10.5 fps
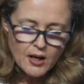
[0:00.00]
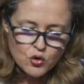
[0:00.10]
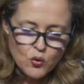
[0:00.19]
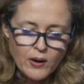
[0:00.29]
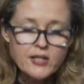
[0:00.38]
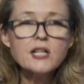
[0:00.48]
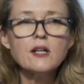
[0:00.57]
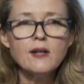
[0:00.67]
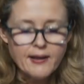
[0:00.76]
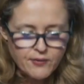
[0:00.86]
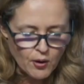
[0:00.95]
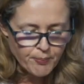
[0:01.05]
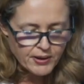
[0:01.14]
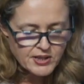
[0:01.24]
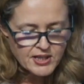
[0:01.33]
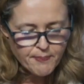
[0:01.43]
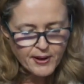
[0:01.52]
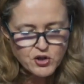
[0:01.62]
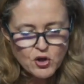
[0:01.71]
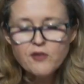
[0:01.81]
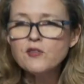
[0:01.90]
to articulate their
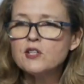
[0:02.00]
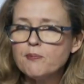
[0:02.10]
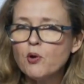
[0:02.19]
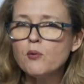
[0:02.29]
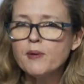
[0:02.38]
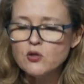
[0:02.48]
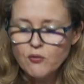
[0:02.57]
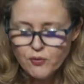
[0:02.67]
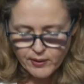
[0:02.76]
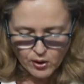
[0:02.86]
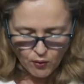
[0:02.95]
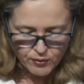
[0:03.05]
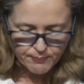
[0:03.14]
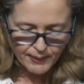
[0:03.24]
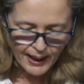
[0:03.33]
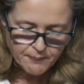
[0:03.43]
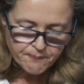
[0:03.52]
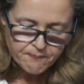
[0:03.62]
participation in the deployment of the recovery plan.